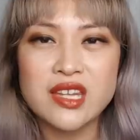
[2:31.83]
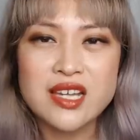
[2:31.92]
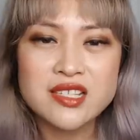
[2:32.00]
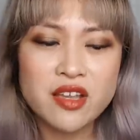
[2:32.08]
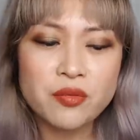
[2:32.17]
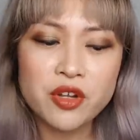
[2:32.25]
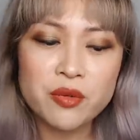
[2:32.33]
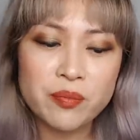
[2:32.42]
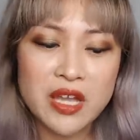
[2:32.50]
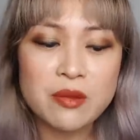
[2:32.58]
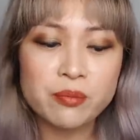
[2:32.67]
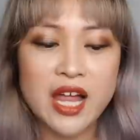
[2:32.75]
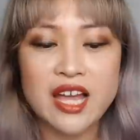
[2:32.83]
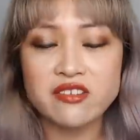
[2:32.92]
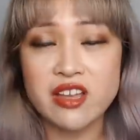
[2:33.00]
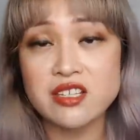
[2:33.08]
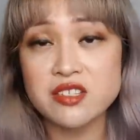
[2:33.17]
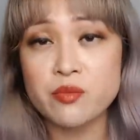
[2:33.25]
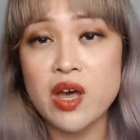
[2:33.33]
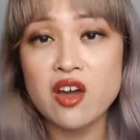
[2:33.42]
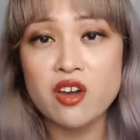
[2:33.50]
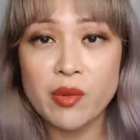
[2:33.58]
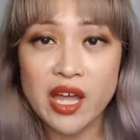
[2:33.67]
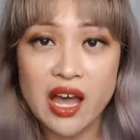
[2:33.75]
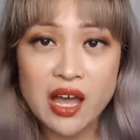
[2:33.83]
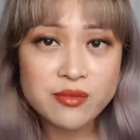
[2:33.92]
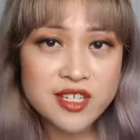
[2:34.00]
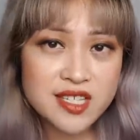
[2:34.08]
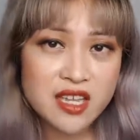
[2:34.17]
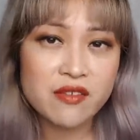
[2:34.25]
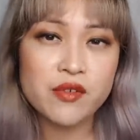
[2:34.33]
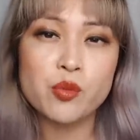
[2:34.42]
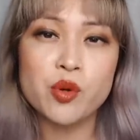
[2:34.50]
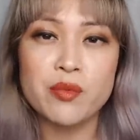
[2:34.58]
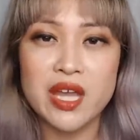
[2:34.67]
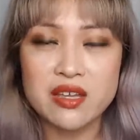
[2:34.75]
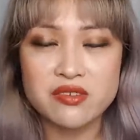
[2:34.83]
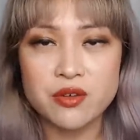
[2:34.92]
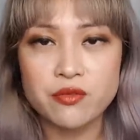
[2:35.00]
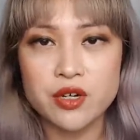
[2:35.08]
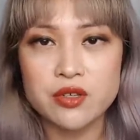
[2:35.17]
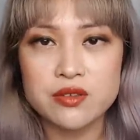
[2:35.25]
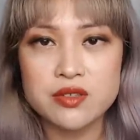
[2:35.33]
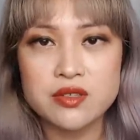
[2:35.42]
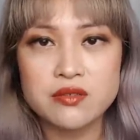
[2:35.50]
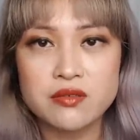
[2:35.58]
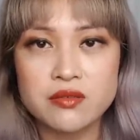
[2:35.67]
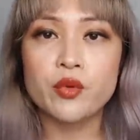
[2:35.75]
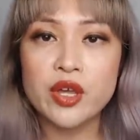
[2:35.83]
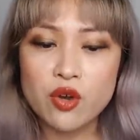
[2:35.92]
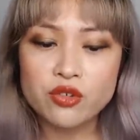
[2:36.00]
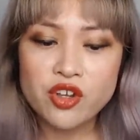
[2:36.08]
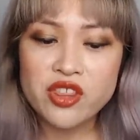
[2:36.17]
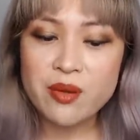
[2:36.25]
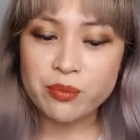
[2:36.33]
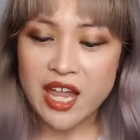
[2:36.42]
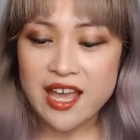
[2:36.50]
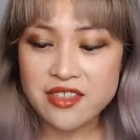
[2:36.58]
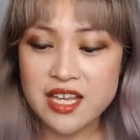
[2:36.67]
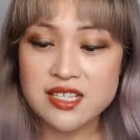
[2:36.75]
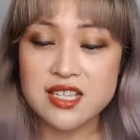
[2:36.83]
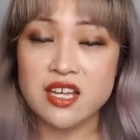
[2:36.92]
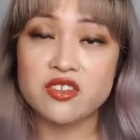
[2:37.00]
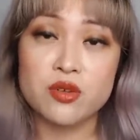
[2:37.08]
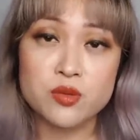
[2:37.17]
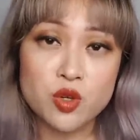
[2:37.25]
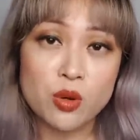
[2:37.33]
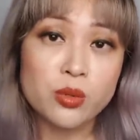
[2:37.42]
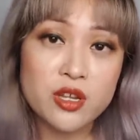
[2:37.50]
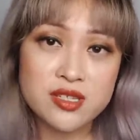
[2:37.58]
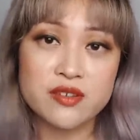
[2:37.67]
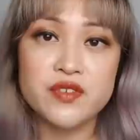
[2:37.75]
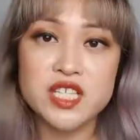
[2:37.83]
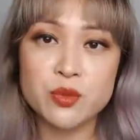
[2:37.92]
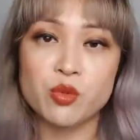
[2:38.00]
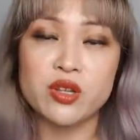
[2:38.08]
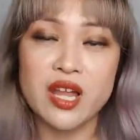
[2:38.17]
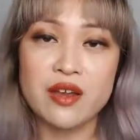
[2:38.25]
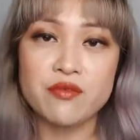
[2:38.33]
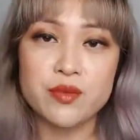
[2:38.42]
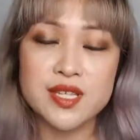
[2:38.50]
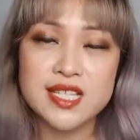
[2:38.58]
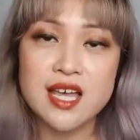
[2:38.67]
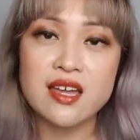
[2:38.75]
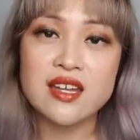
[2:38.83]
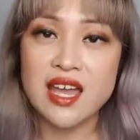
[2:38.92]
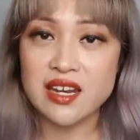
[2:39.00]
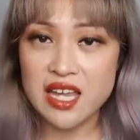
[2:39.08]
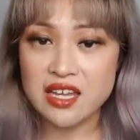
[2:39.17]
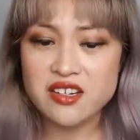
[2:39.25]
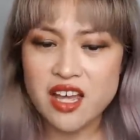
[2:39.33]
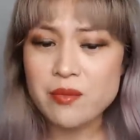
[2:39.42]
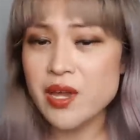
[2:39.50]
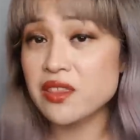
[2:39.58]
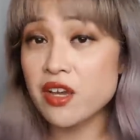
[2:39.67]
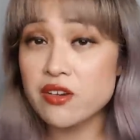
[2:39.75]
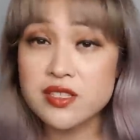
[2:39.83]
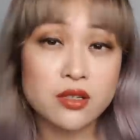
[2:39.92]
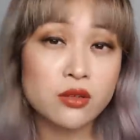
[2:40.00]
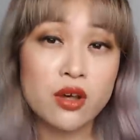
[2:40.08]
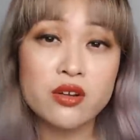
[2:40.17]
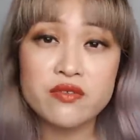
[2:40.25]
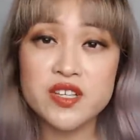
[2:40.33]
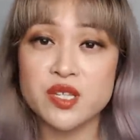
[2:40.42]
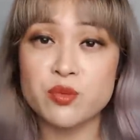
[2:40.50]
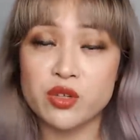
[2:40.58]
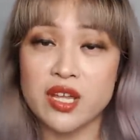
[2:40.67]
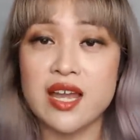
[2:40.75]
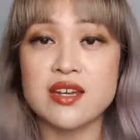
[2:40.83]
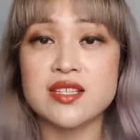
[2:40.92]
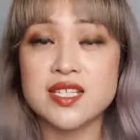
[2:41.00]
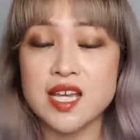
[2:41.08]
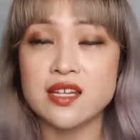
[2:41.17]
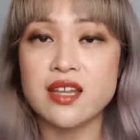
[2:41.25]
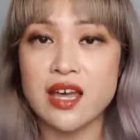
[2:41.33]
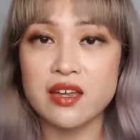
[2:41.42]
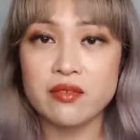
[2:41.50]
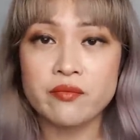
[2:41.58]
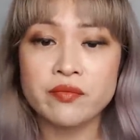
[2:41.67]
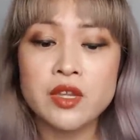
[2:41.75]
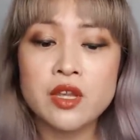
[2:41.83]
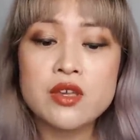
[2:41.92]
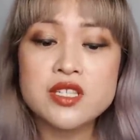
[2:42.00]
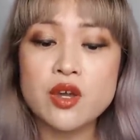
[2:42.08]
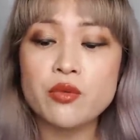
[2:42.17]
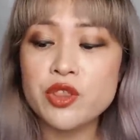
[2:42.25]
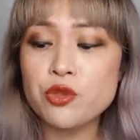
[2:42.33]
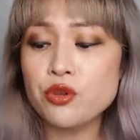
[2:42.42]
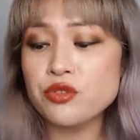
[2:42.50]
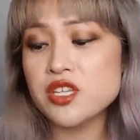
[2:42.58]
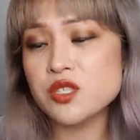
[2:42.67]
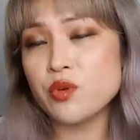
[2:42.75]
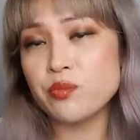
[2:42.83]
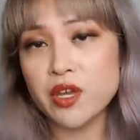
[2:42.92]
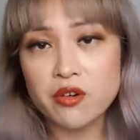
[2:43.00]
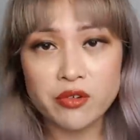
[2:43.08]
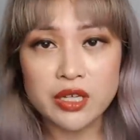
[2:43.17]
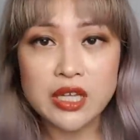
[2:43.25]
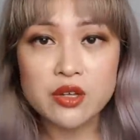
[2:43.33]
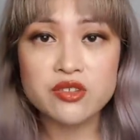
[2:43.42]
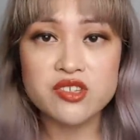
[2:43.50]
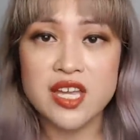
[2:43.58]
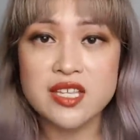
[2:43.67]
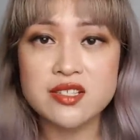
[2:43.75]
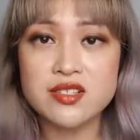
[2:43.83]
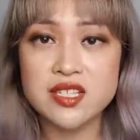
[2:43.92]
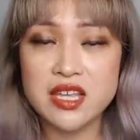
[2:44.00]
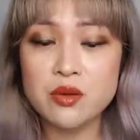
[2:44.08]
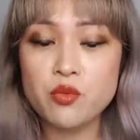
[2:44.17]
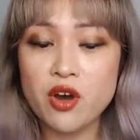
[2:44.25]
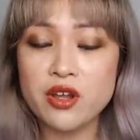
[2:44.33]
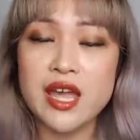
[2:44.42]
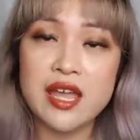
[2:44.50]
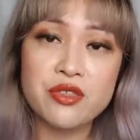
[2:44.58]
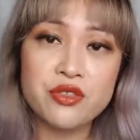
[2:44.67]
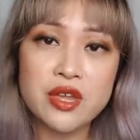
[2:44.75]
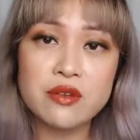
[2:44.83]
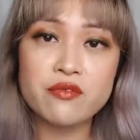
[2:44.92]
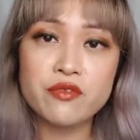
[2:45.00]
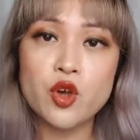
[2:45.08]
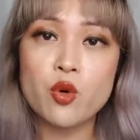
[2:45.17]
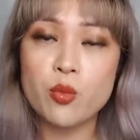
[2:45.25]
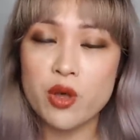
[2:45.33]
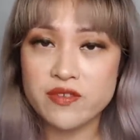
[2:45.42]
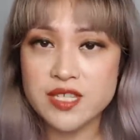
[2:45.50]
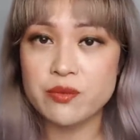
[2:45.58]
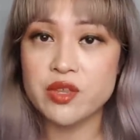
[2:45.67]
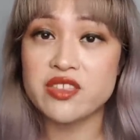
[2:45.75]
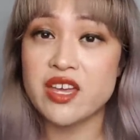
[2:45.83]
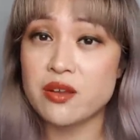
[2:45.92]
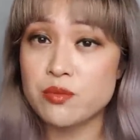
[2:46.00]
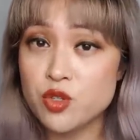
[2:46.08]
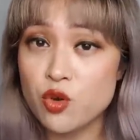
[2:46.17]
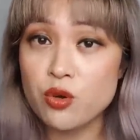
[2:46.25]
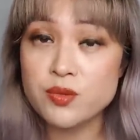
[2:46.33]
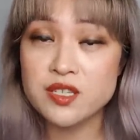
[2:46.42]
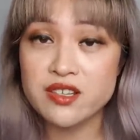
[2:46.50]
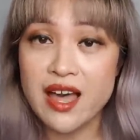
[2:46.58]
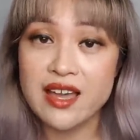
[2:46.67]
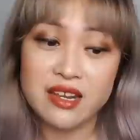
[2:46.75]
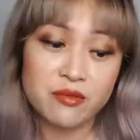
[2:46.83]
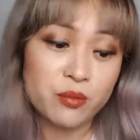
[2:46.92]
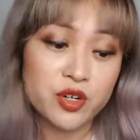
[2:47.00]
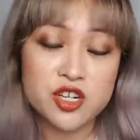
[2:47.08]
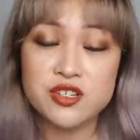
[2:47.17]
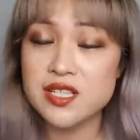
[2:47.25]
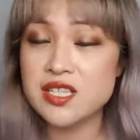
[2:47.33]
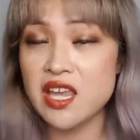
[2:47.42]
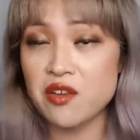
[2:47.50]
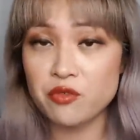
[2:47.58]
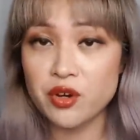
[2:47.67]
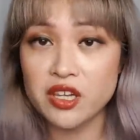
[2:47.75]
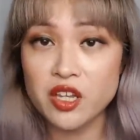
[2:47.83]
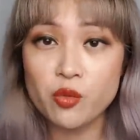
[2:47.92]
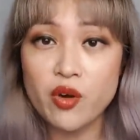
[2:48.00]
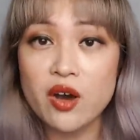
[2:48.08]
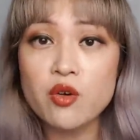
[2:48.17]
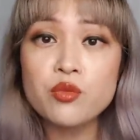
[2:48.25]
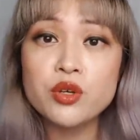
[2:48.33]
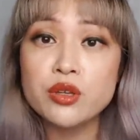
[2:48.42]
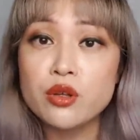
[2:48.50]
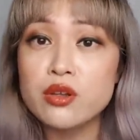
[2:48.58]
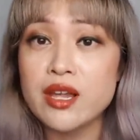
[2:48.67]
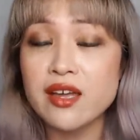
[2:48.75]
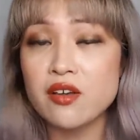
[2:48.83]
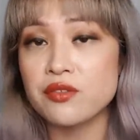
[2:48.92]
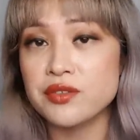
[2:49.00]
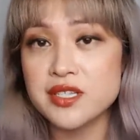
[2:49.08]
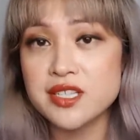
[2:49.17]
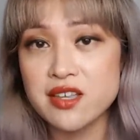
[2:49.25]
Next, I put a big black text mark on my arm to see if it would make a difference. We all know that black things like to absorb lots of visible light from the sun and heat up, and there is a lot of visible light in sunlight. So we thought this would be a really good test to see what a thin film of something that absorbs light and produces heat really well would look like on the